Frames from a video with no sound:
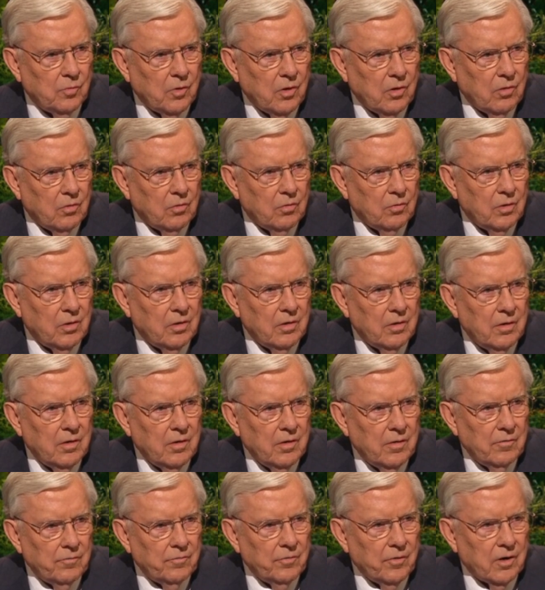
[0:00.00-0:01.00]
woe
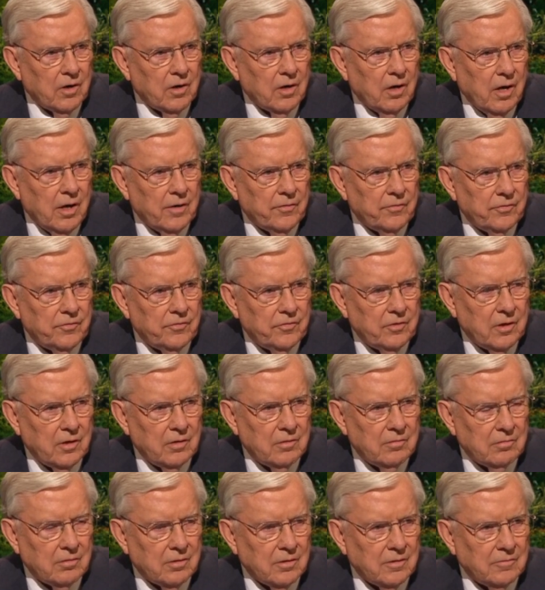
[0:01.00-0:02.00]
for God's
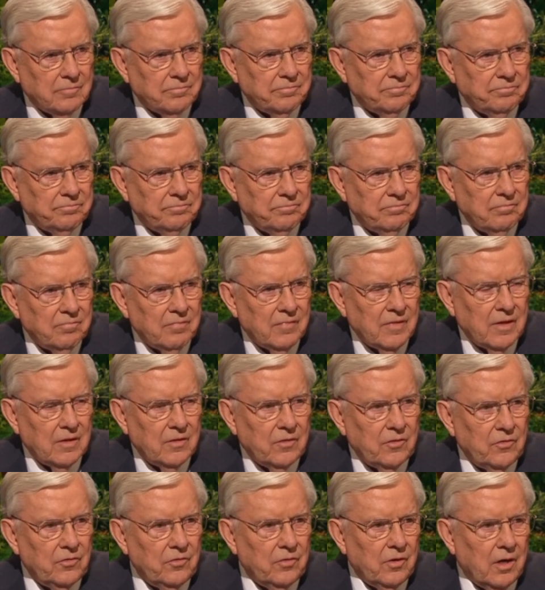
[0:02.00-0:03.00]
children.
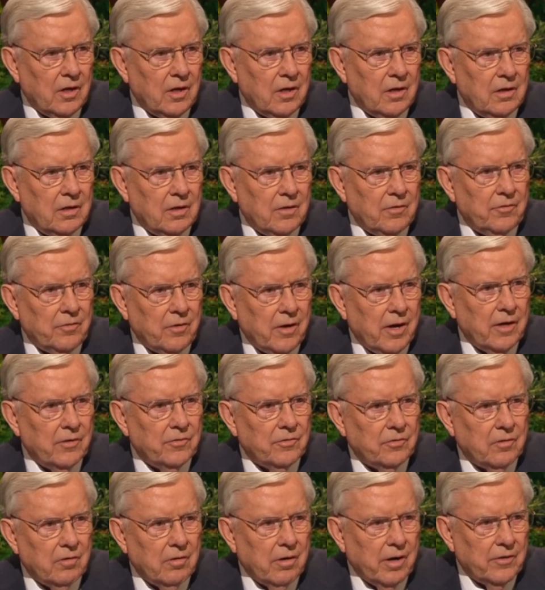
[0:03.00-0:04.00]
Sin and
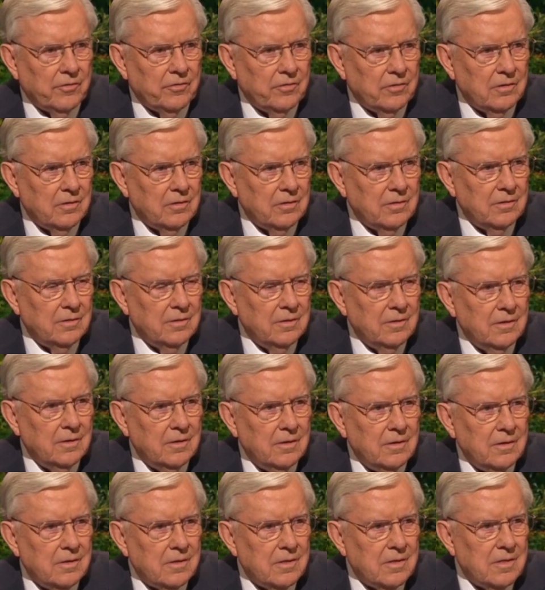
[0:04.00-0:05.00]
transgression
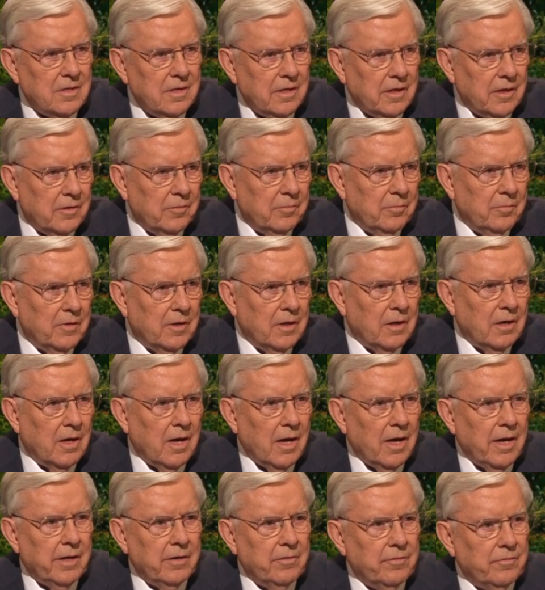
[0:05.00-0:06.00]
dim the
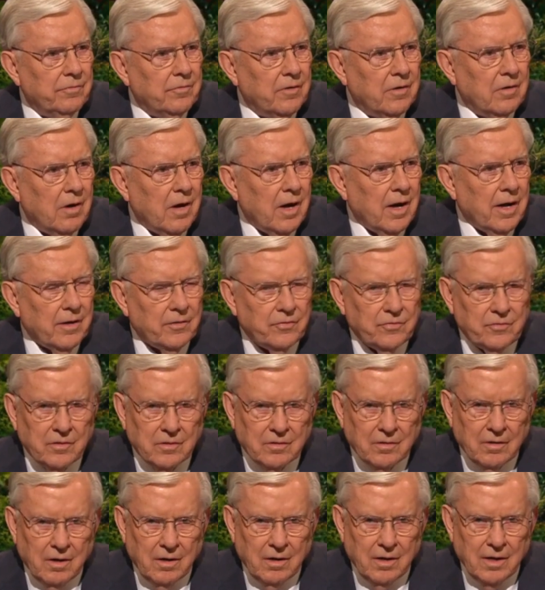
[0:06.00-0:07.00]
light of Christ
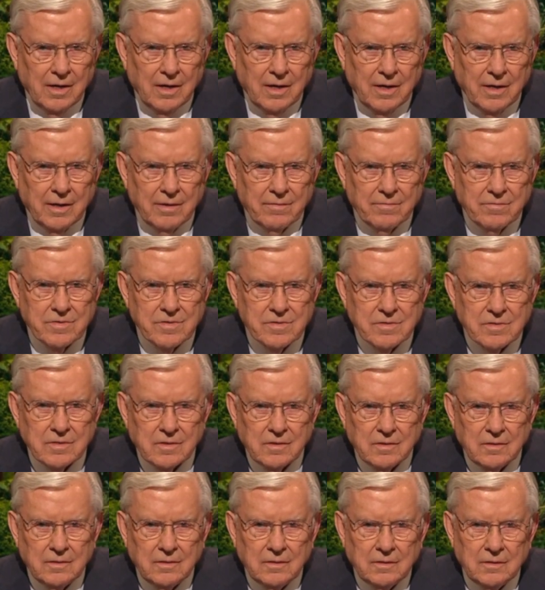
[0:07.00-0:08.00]
in our lives.
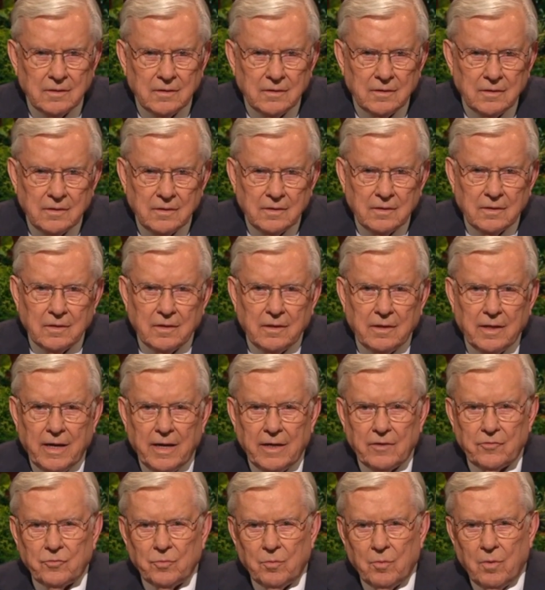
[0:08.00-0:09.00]

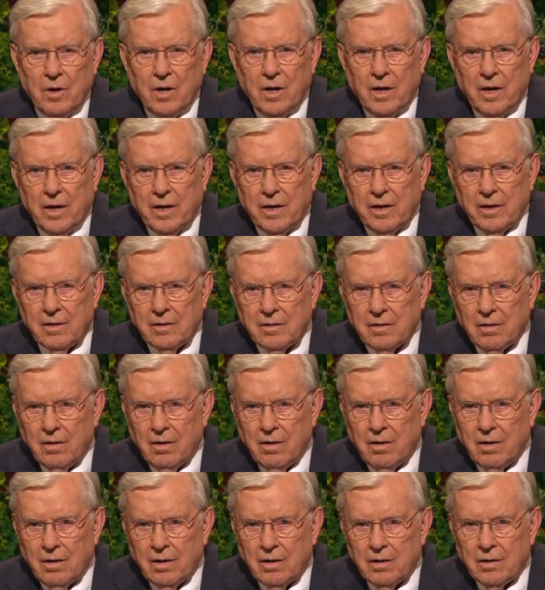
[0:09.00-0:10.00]
That's why
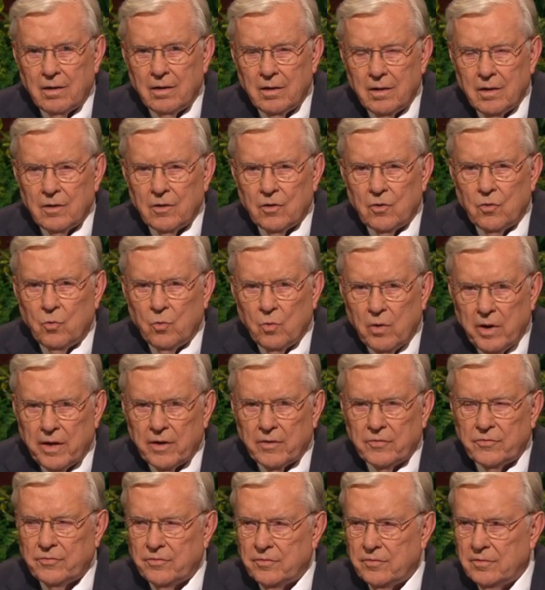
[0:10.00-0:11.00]
our
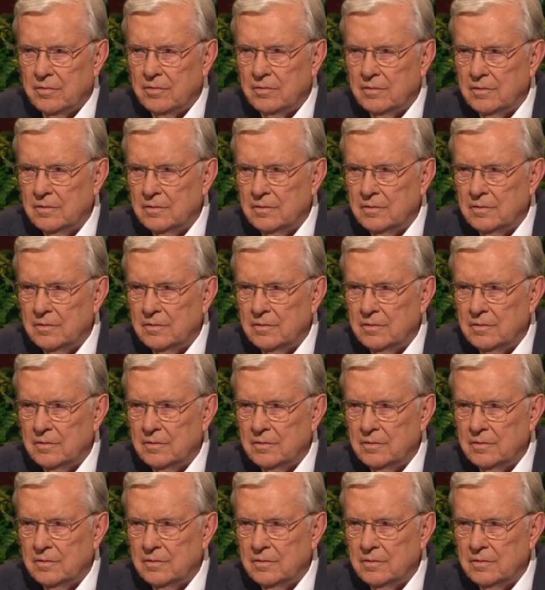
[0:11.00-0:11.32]
quest